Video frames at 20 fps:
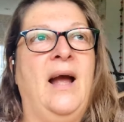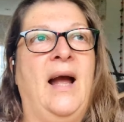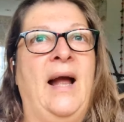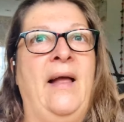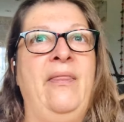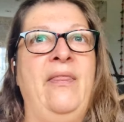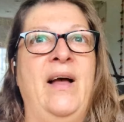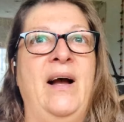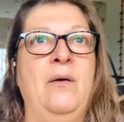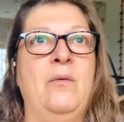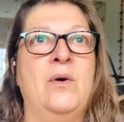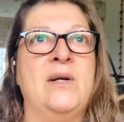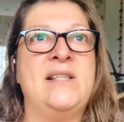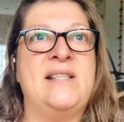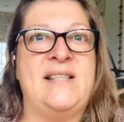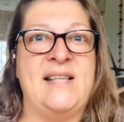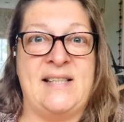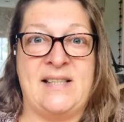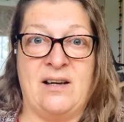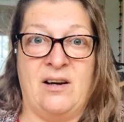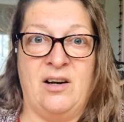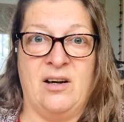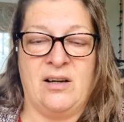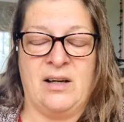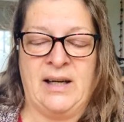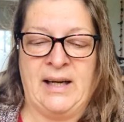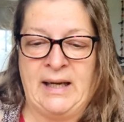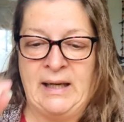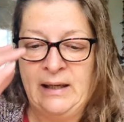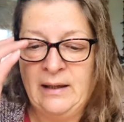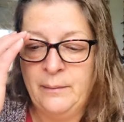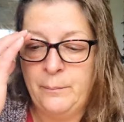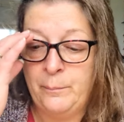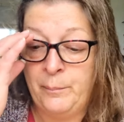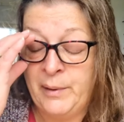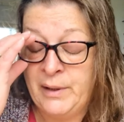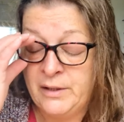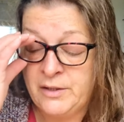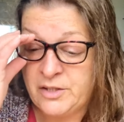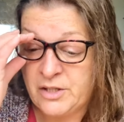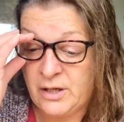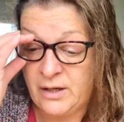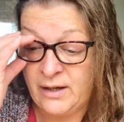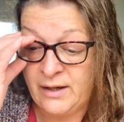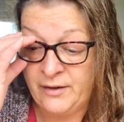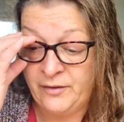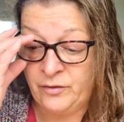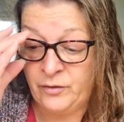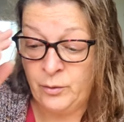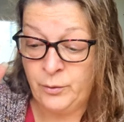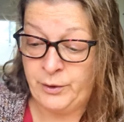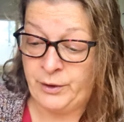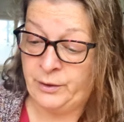And that was disheartening. But I thought,